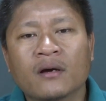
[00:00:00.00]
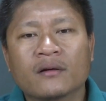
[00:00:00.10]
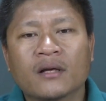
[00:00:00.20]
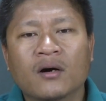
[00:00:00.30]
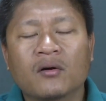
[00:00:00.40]

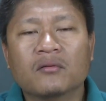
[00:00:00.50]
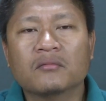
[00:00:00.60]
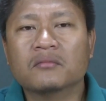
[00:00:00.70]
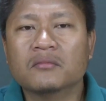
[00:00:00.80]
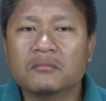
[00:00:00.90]

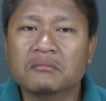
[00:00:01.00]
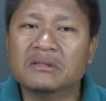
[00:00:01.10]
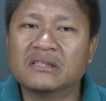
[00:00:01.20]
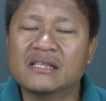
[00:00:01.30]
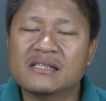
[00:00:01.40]
Now,
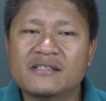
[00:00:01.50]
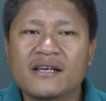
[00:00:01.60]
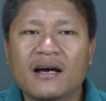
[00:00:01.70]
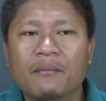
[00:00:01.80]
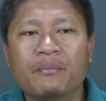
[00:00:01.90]
since they
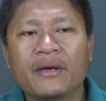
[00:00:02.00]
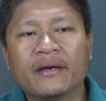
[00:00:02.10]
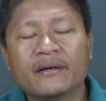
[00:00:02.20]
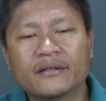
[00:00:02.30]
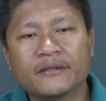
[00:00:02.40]
are
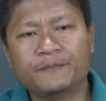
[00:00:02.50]
being